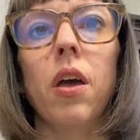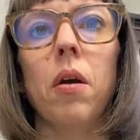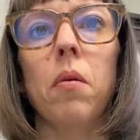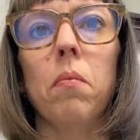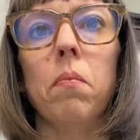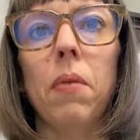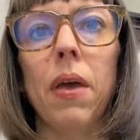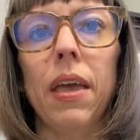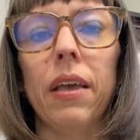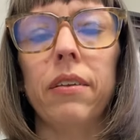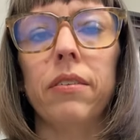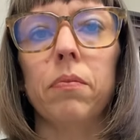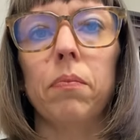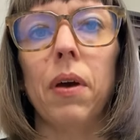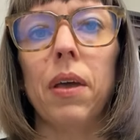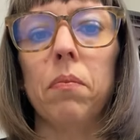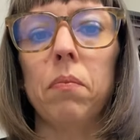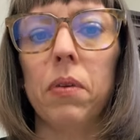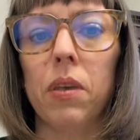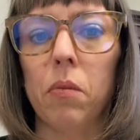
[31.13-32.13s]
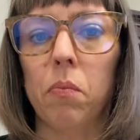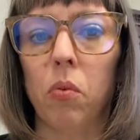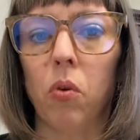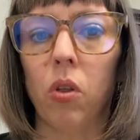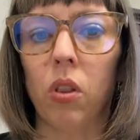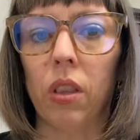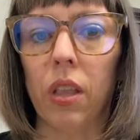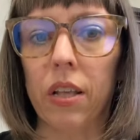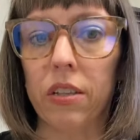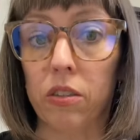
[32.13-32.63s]
makes my
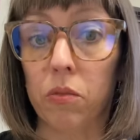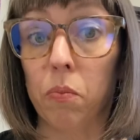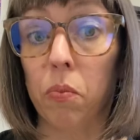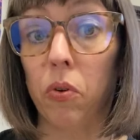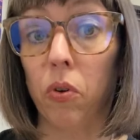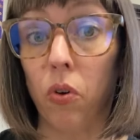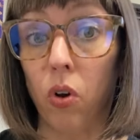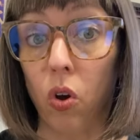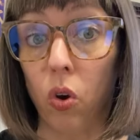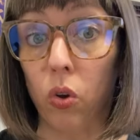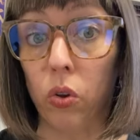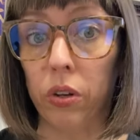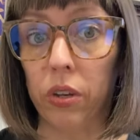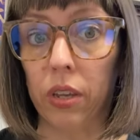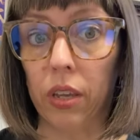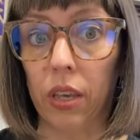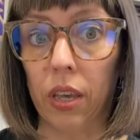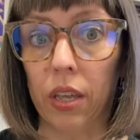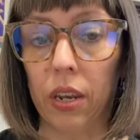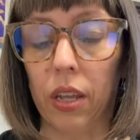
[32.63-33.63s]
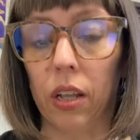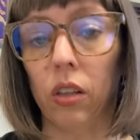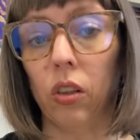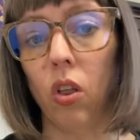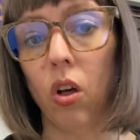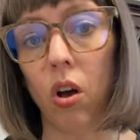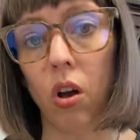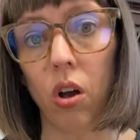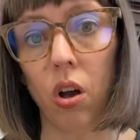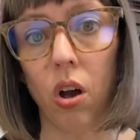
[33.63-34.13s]
people less prone to getting
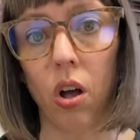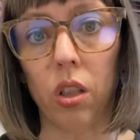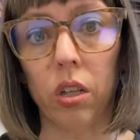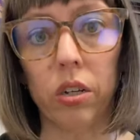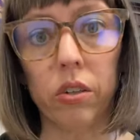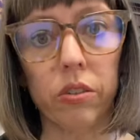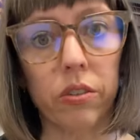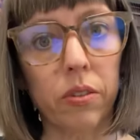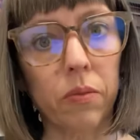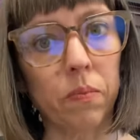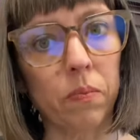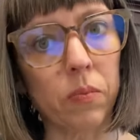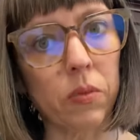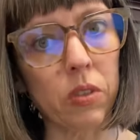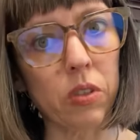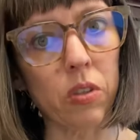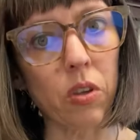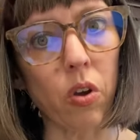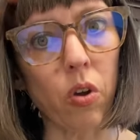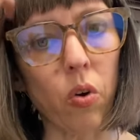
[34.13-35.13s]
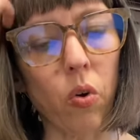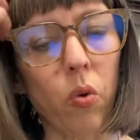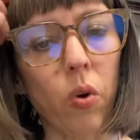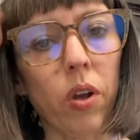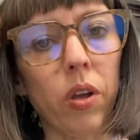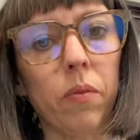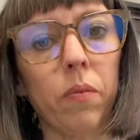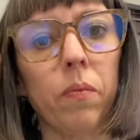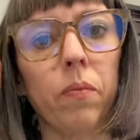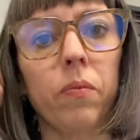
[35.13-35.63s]
long haulers. So
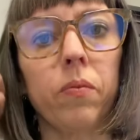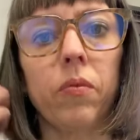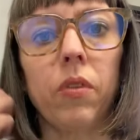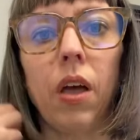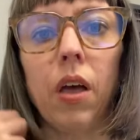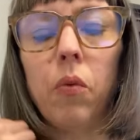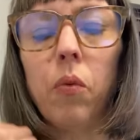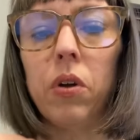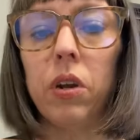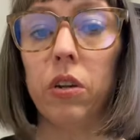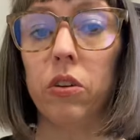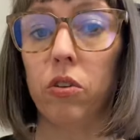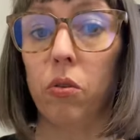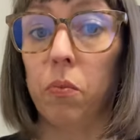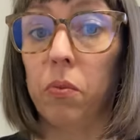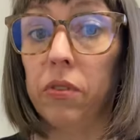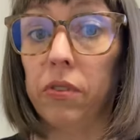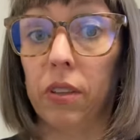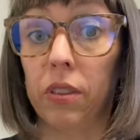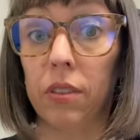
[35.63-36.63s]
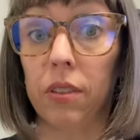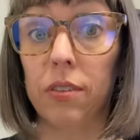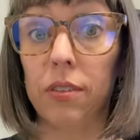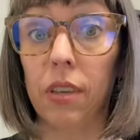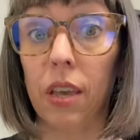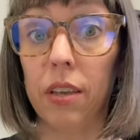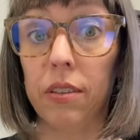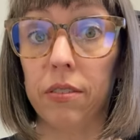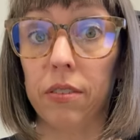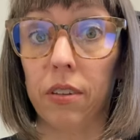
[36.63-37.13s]
I wanted to present this
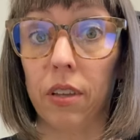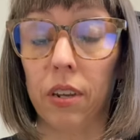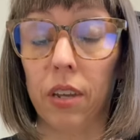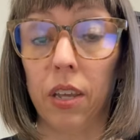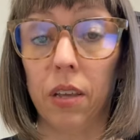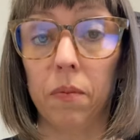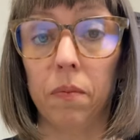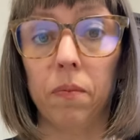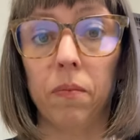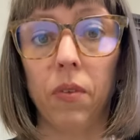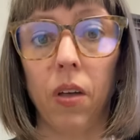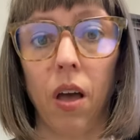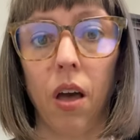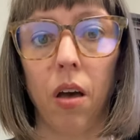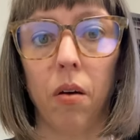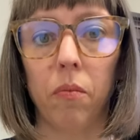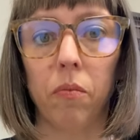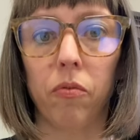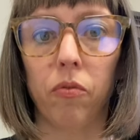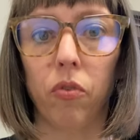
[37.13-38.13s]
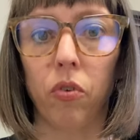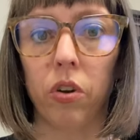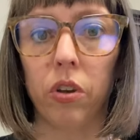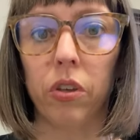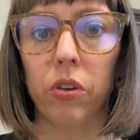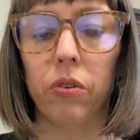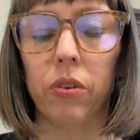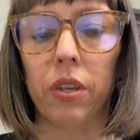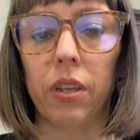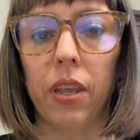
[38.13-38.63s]
case study um, for
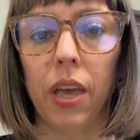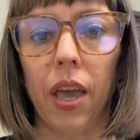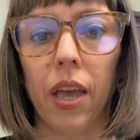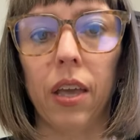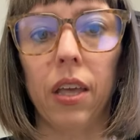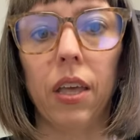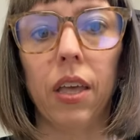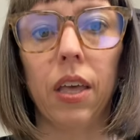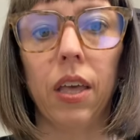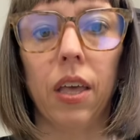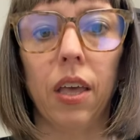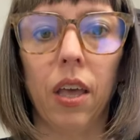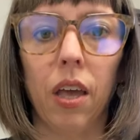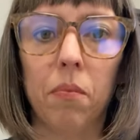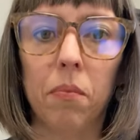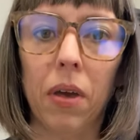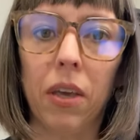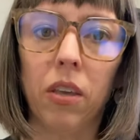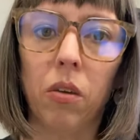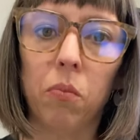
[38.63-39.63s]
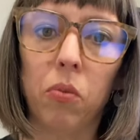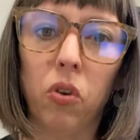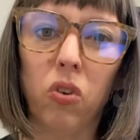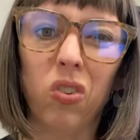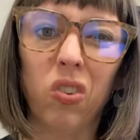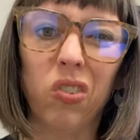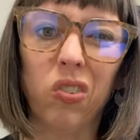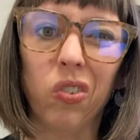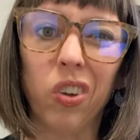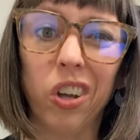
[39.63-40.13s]
you today. And my
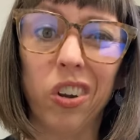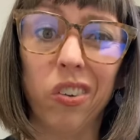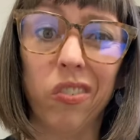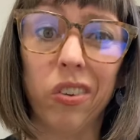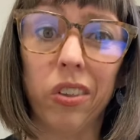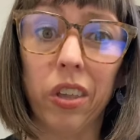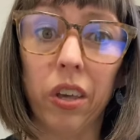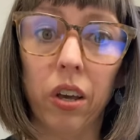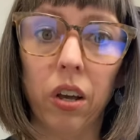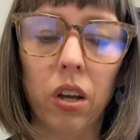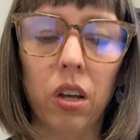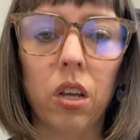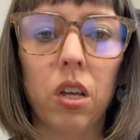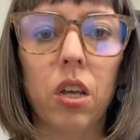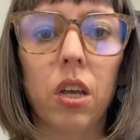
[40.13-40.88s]
computer's right over there,